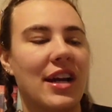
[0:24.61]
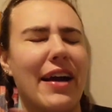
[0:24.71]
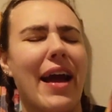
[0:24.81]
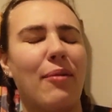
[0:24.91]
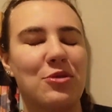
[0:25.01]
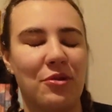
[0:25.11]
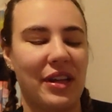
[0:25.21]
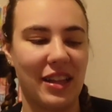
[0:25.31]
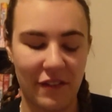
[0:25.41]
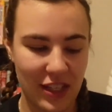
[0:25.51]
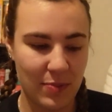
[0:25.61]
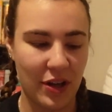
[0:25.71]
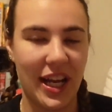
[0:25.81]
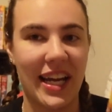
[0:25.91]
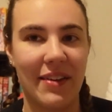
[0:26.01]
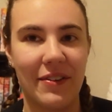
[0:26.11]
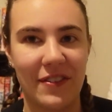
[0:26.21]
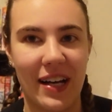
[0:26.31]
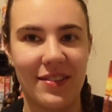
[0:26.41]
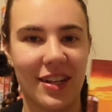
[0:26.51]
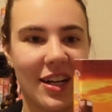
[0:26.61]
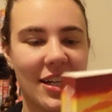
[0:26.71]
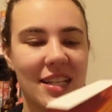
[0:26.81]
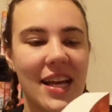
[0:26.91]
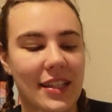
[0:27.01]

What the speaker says: I absolutely love this book. I gave it 5 stars.